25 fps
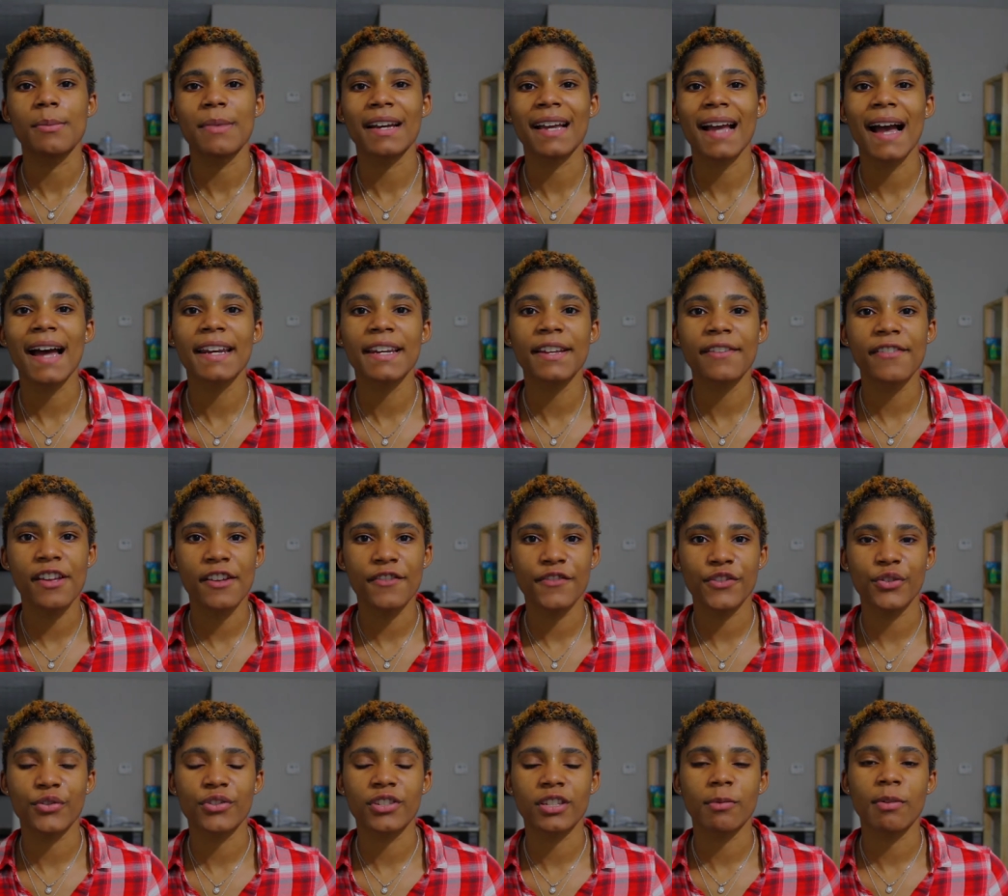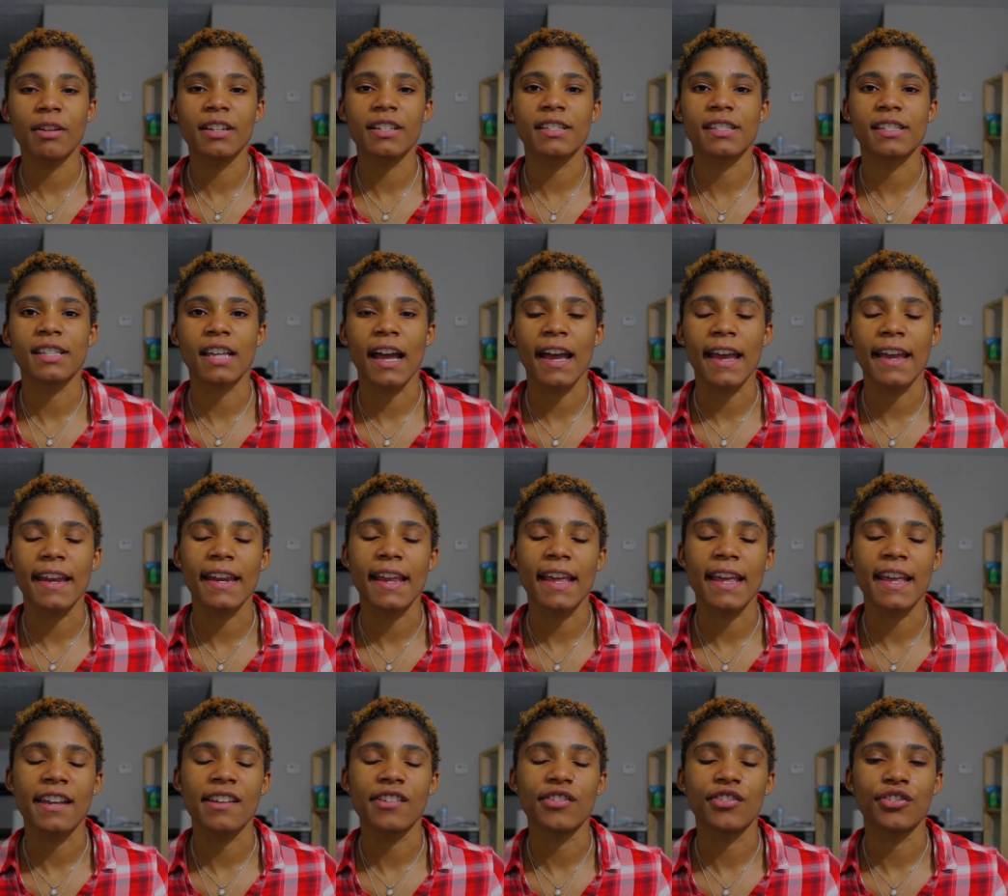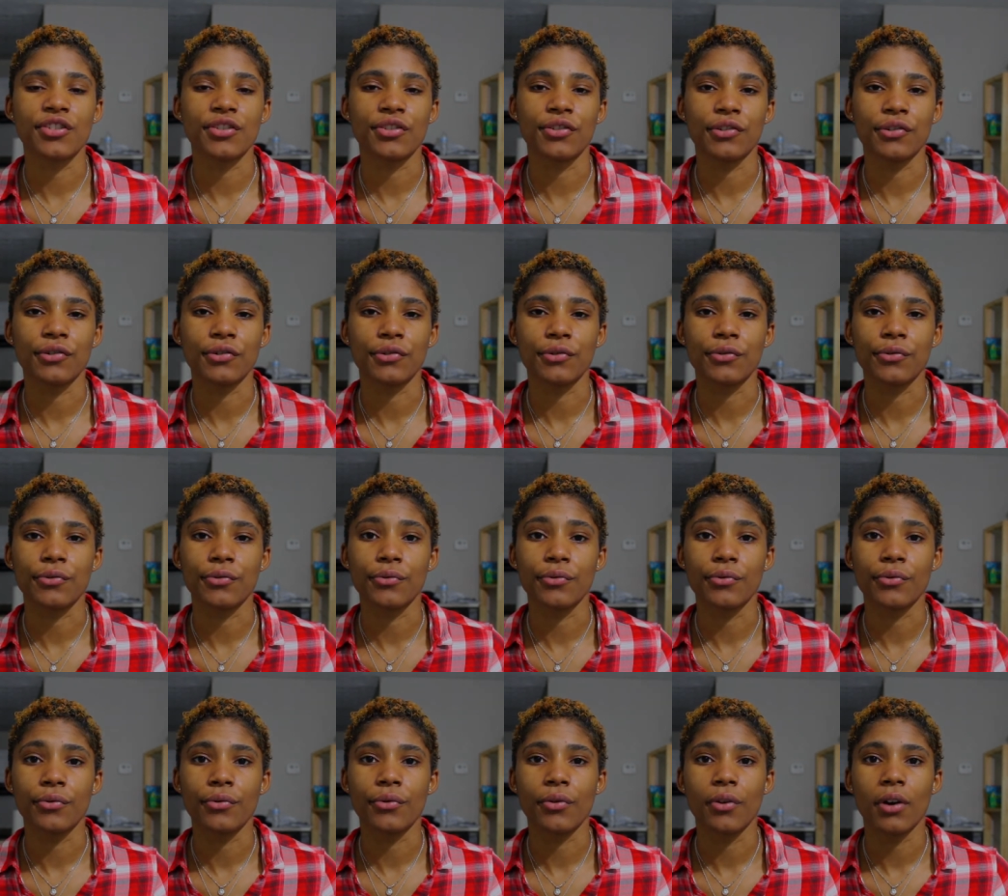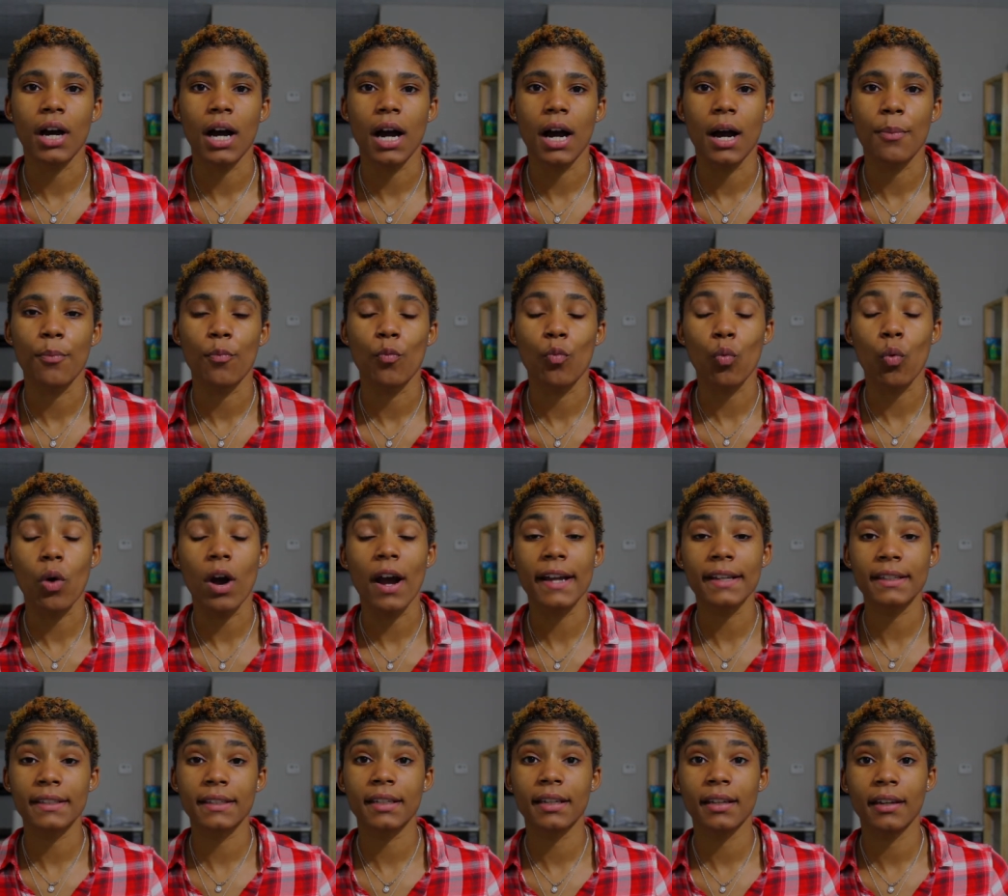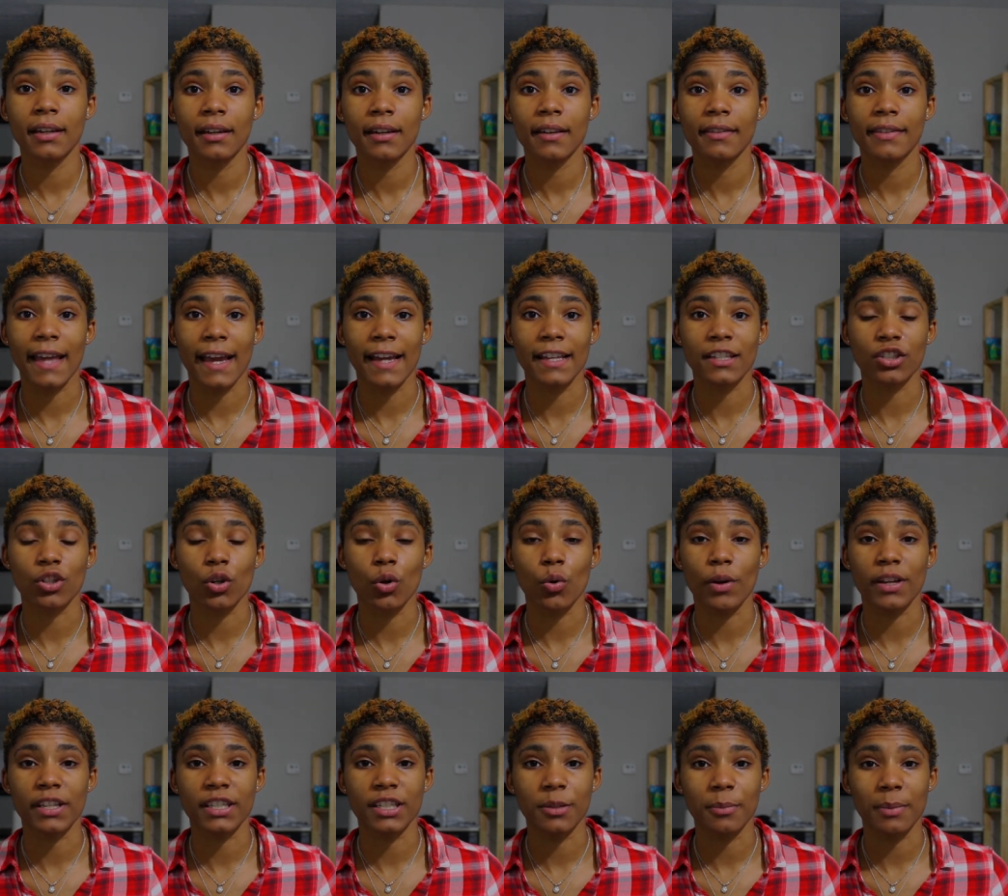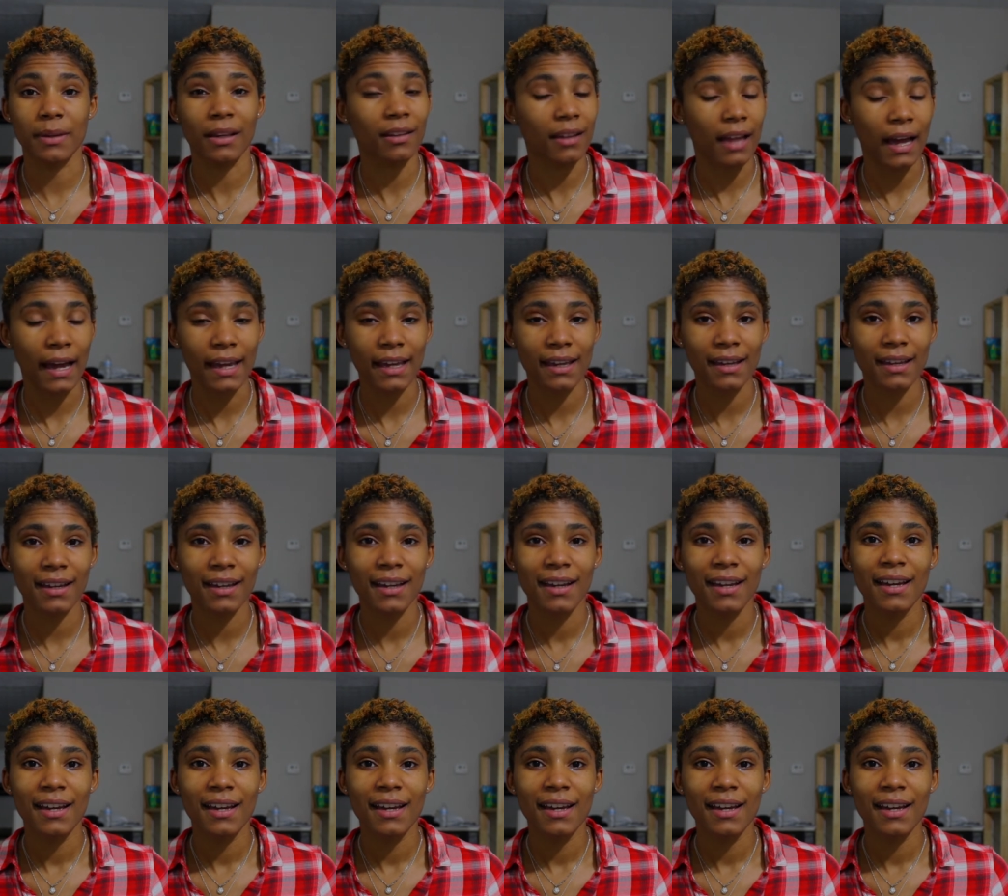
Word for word: it kind of gives you some insight into what that's going to be like,